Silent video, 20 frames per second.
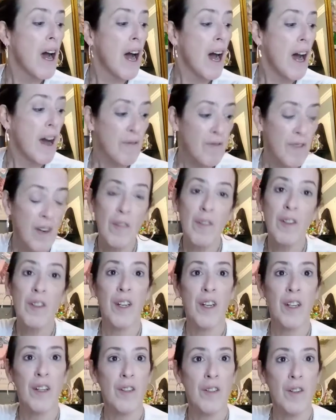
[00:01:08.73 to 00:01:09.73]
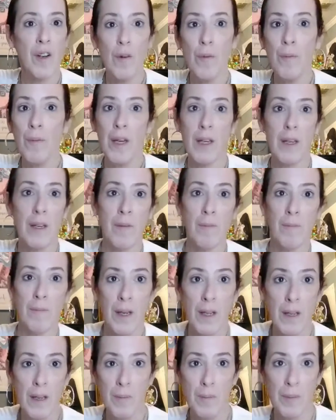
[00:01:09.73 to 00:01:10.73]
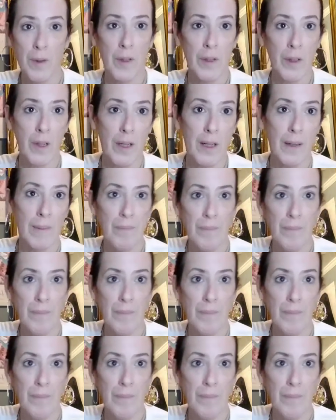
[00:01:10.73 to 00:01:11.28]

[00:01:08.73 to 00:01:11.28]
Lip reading: I've never done a no makeup makeup look,